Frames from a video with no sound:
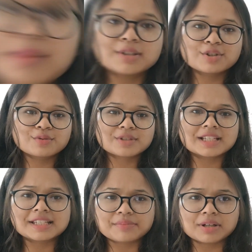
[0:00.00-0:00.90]
Troubleshoot
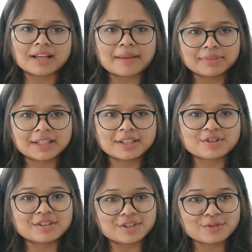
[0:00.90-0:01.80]
and debug
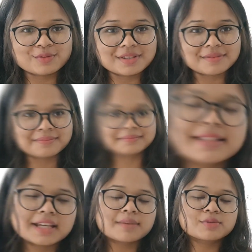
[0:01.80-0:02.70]
application issues.
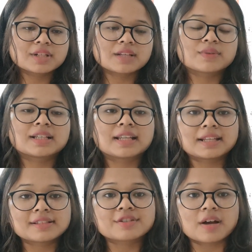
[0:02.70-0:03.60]
Stay up to date with the
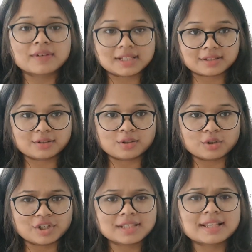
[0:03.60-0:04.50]
latest Java
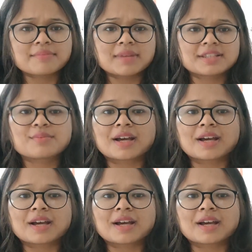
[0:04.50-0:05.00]
technologies and best